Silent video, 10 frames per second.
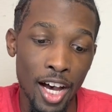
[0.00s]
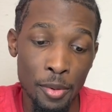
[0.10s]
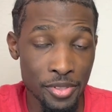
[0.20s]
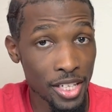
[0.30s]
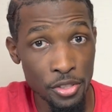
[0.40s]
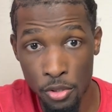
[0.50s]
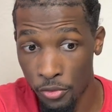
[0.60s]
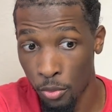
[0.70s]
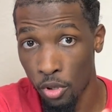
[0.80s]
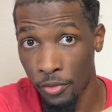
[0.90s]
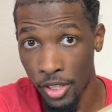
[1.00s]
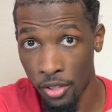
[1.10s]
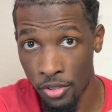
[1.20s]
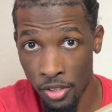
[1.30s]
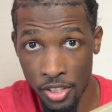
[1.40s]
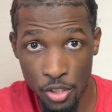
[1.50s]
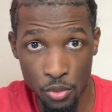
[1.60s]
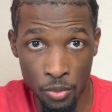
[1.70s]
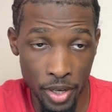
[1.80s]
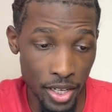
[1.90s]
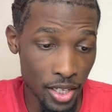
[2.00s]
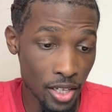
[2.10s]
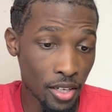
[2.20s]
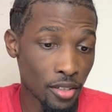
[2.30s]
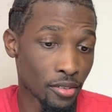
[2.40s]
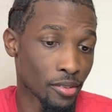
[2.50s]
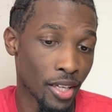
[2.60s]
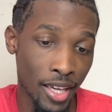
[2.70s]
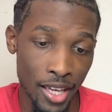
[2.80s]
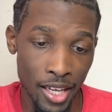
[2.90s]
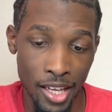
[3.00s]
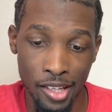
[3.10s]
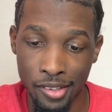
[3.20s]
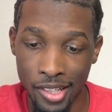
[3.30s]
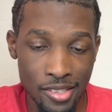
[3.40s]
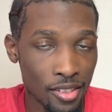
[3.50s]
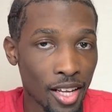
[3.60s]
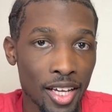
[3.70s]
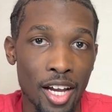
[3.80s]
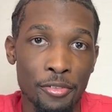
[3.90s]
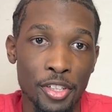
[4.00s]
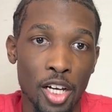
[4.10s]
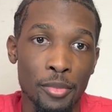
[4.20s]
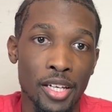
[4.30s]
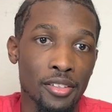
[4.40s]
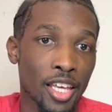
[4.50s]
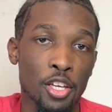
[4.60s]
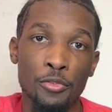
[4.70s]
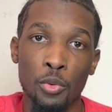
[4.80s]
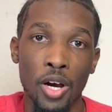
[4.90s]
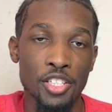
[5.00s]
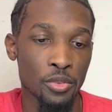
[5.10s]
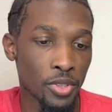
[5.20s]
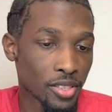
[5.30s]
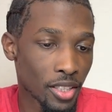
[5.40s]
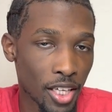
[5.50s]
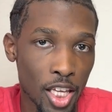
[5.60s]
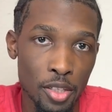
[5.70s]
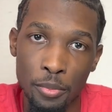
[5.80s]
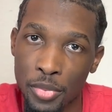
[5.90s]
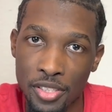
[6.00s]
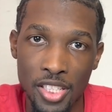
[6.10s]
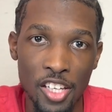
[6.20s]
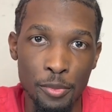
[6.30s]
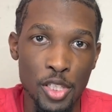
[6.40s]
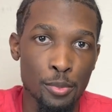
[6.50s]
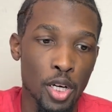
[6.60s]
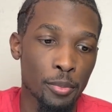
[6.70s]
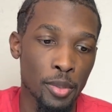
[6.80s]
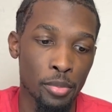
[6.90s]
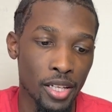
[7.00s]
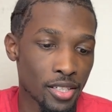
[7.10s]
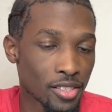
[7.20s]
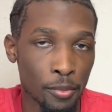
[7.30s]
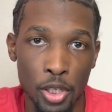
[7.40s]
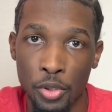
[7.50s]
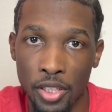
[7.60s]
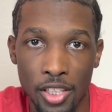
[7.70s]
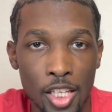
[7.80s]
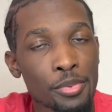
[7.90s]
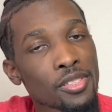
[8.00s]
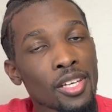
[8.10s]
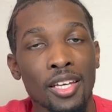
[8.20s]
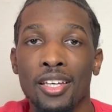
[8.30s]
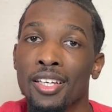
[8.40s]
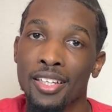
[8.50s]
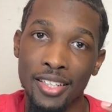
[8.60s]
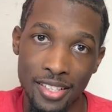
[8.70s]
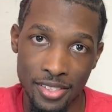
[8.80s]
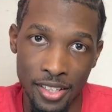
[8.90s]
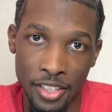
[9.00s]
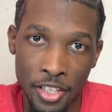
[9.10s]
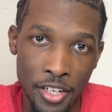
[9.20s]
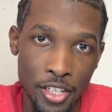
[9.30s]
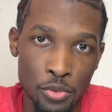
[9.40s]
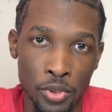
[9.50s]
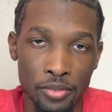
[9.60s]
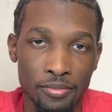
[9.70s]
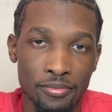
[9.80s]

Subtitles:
Stay tuned for more videos on this one right here. And that's all I got for y'all, man. Thank you for watching once again. Be safe, be smart, be blessed. I'm Loaded Clips. And I'll see y'all in the next one.